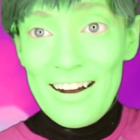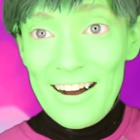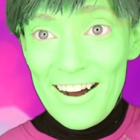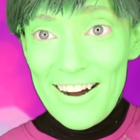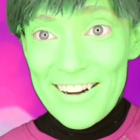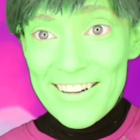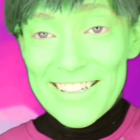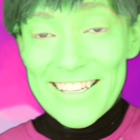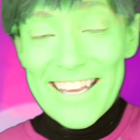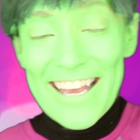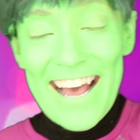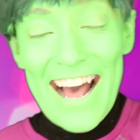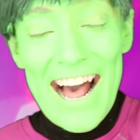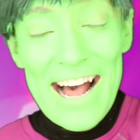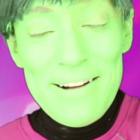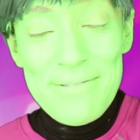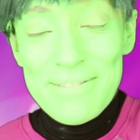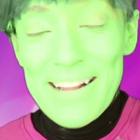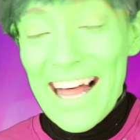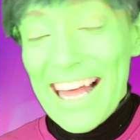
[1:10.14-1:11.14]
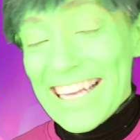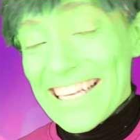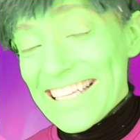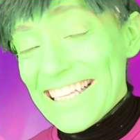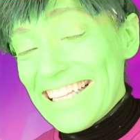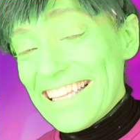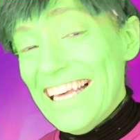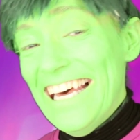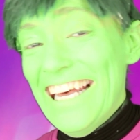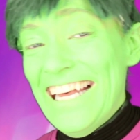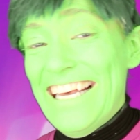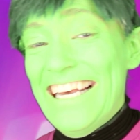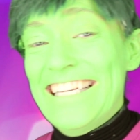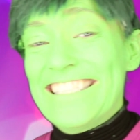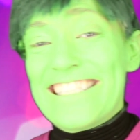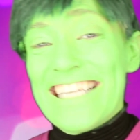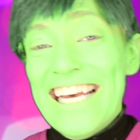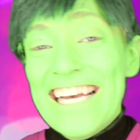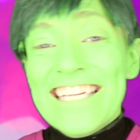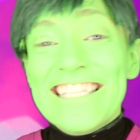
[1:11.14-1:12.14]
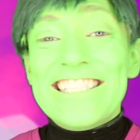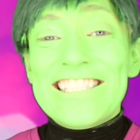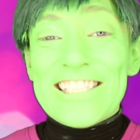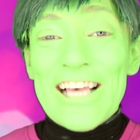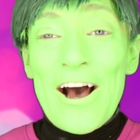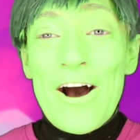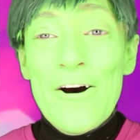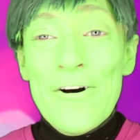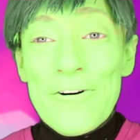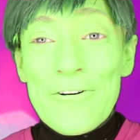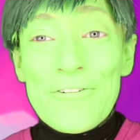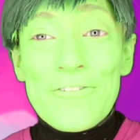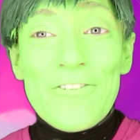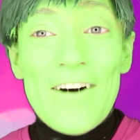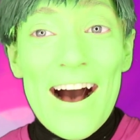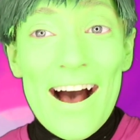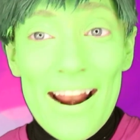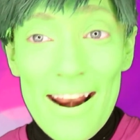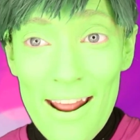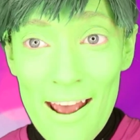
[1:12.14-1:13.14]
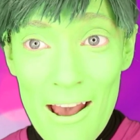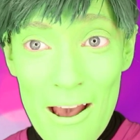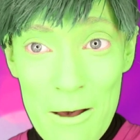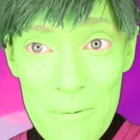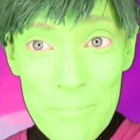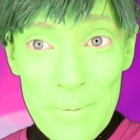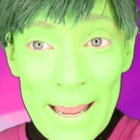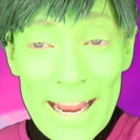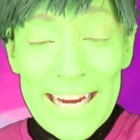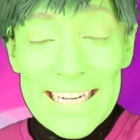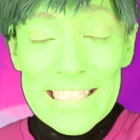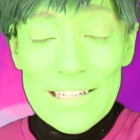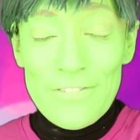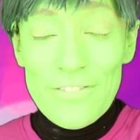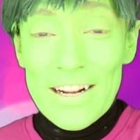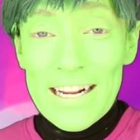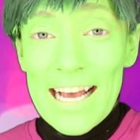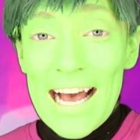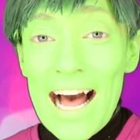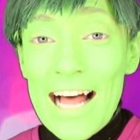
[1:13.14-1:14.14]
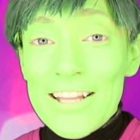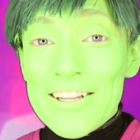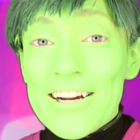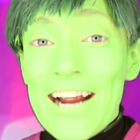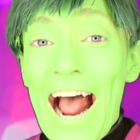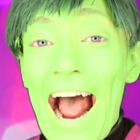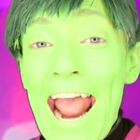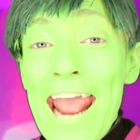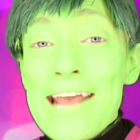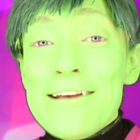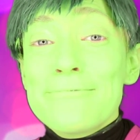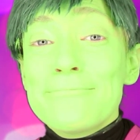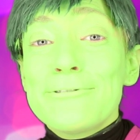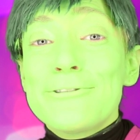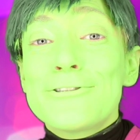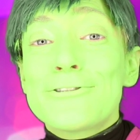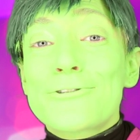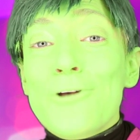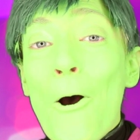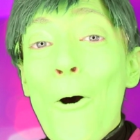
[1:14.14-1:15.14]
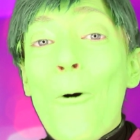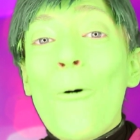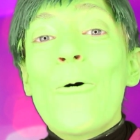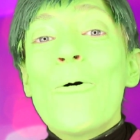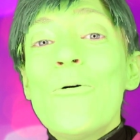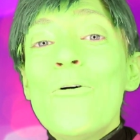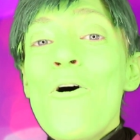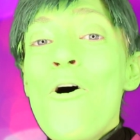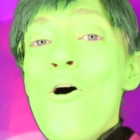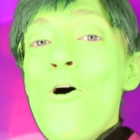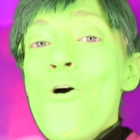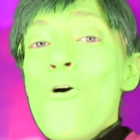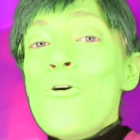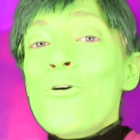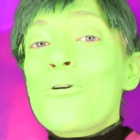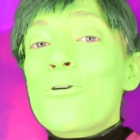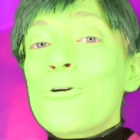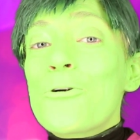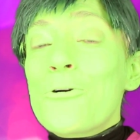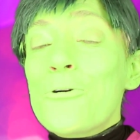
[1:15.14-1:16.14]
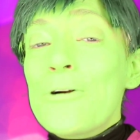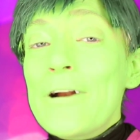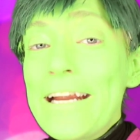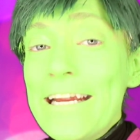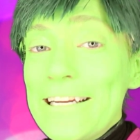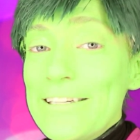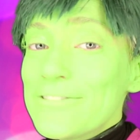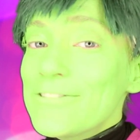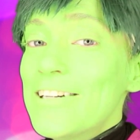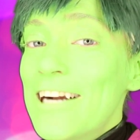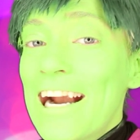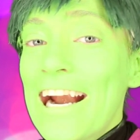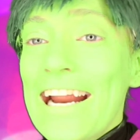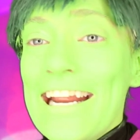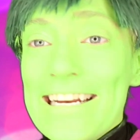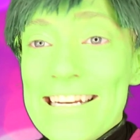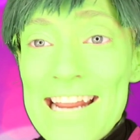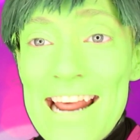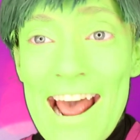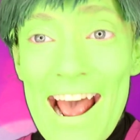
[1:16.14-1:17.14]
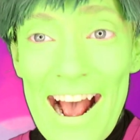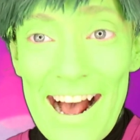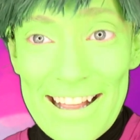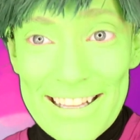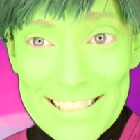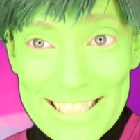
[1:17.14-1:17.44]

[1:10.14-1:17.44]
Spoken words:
Oh yeah, I'm liking this. It's so fun being different color. I am so green right now.